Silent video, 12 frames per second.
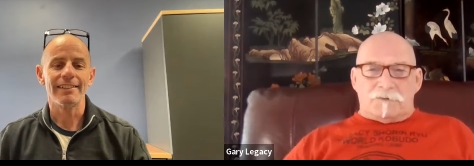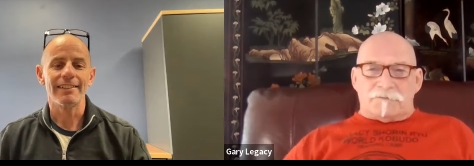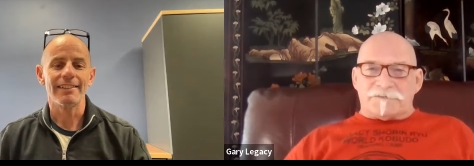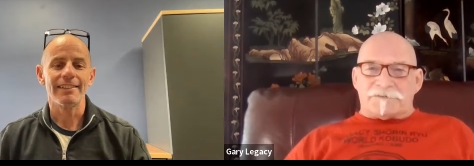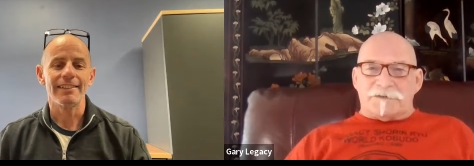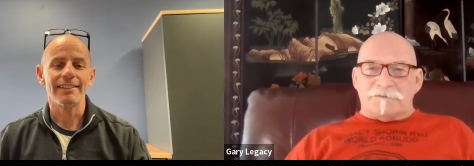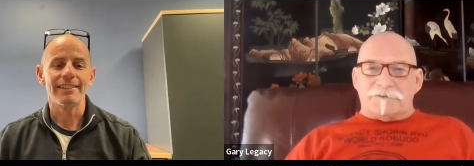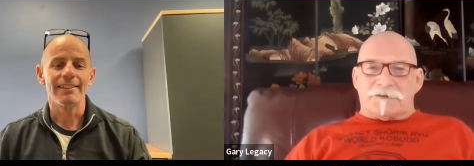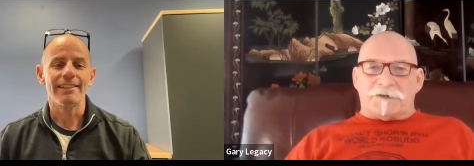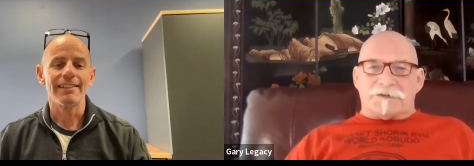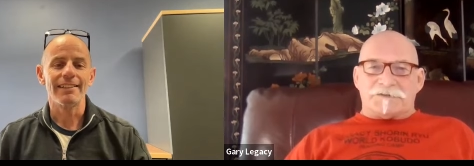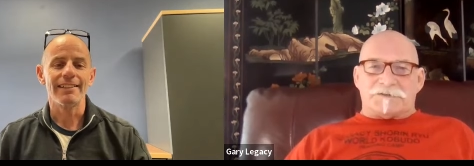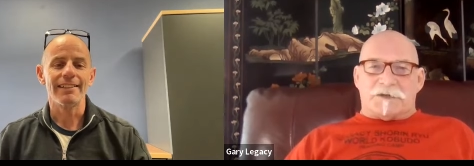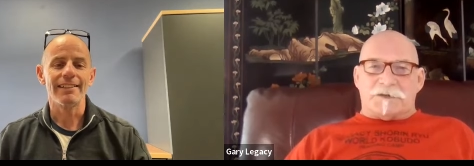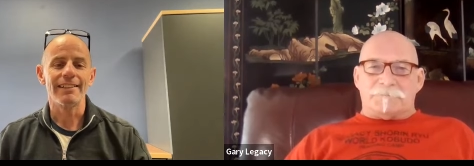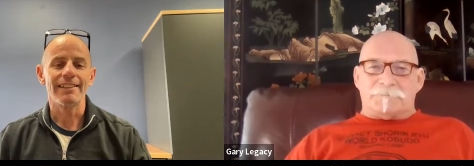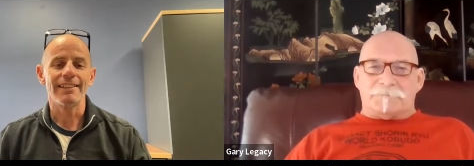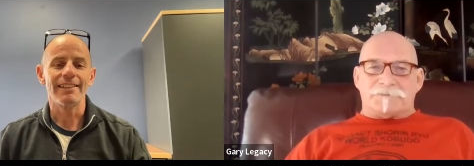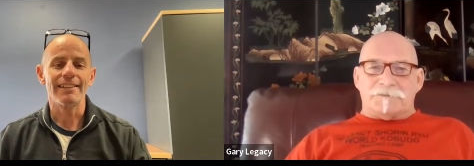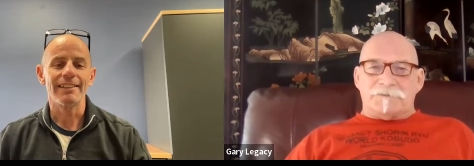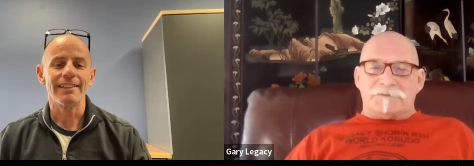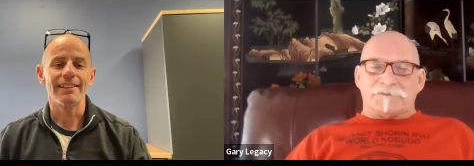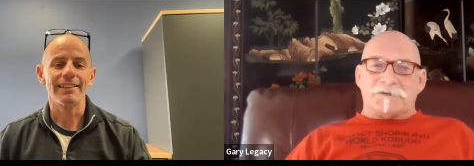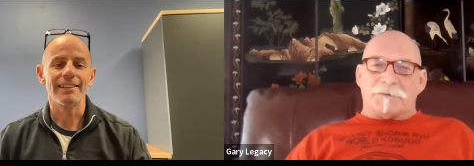Speaker 1: all of a sudden the car
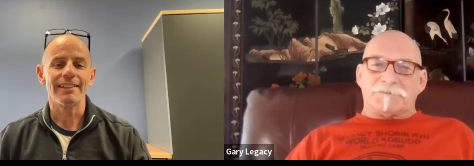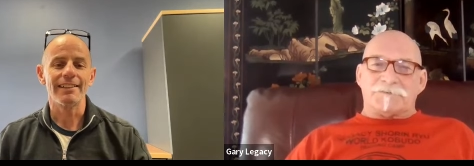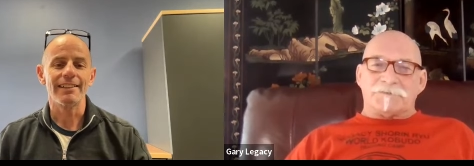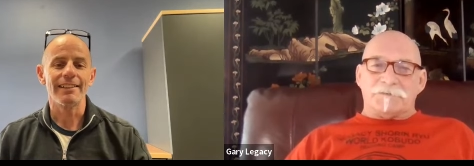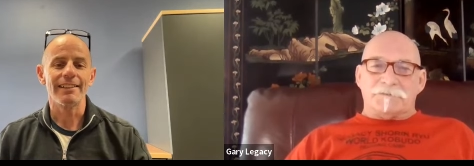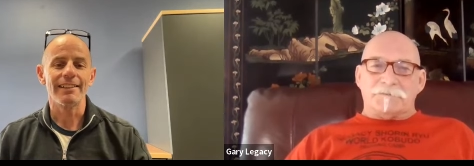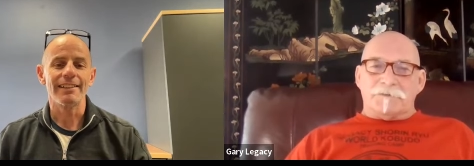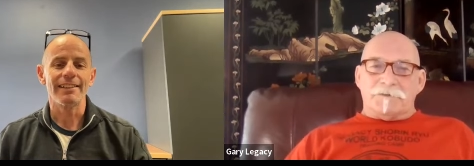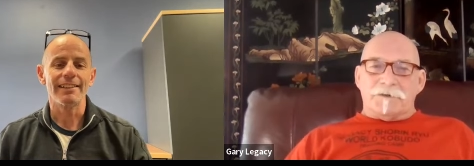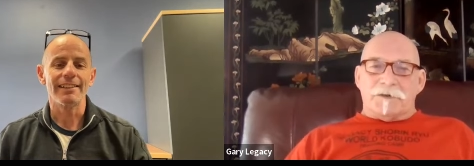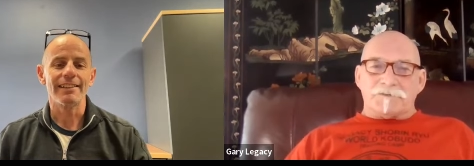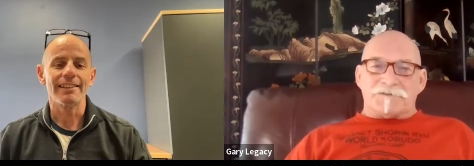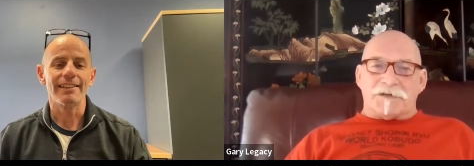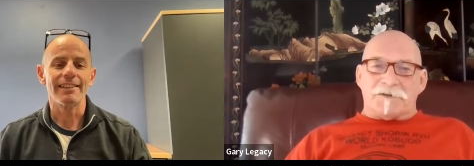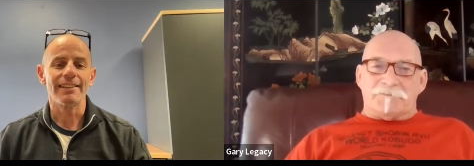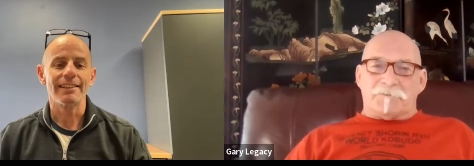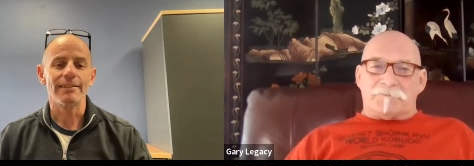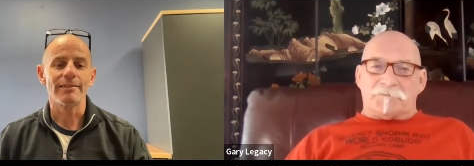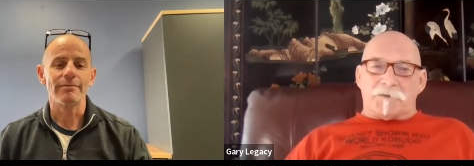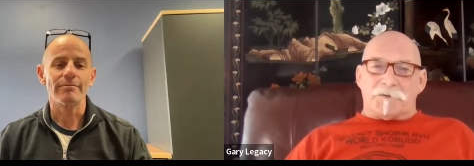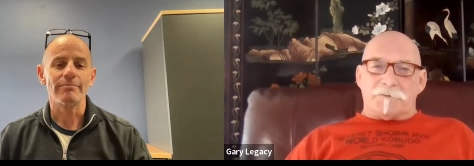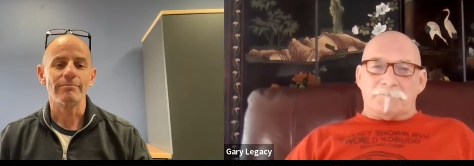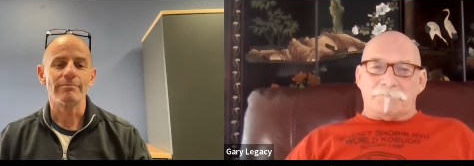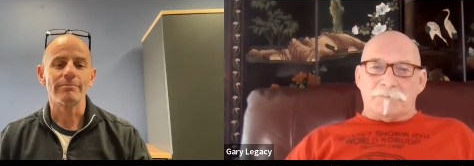stops, and it stops outside of a
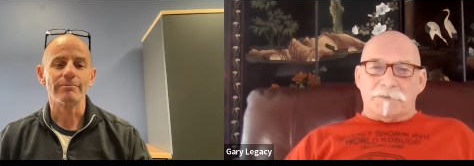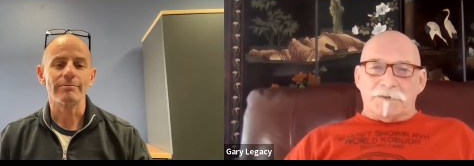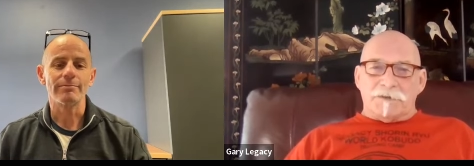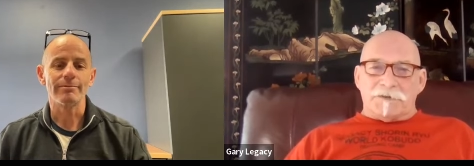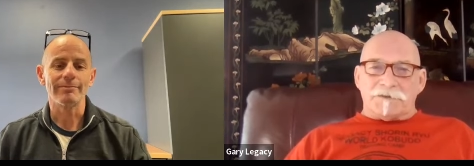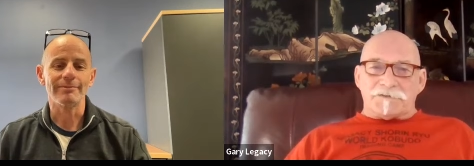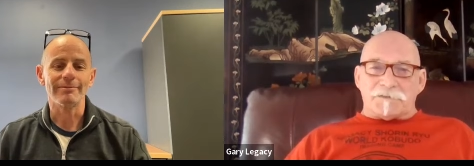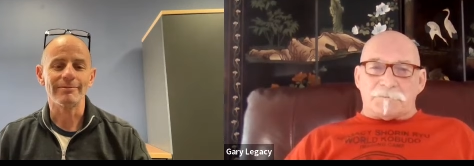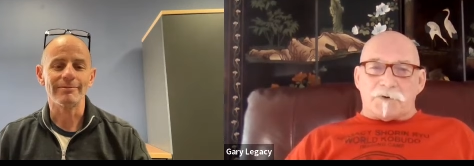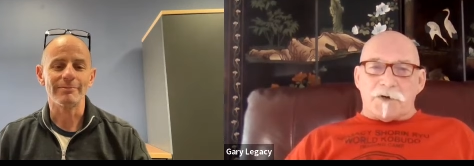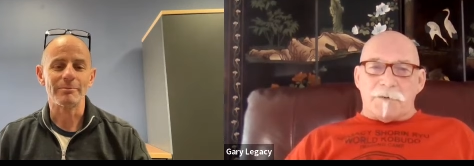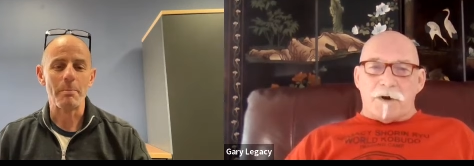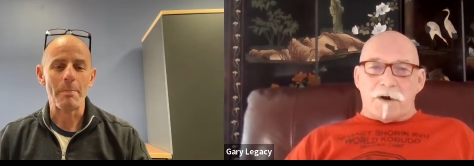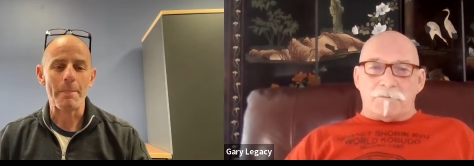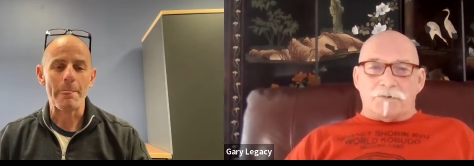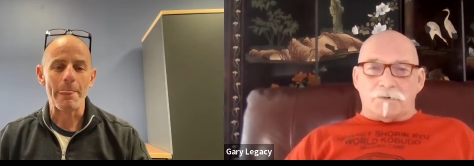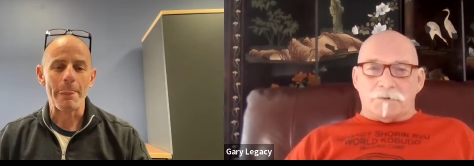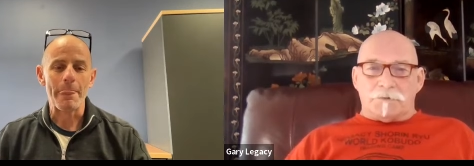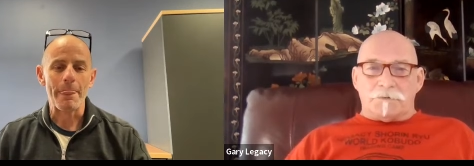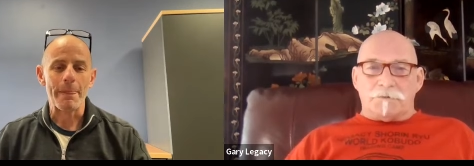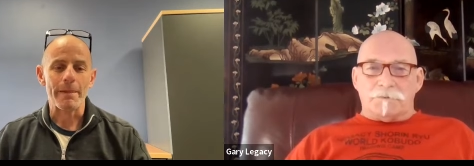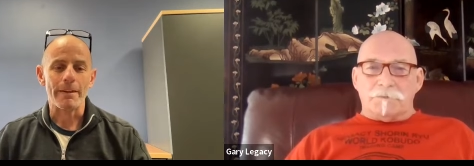farm, and there's a Brahma bull.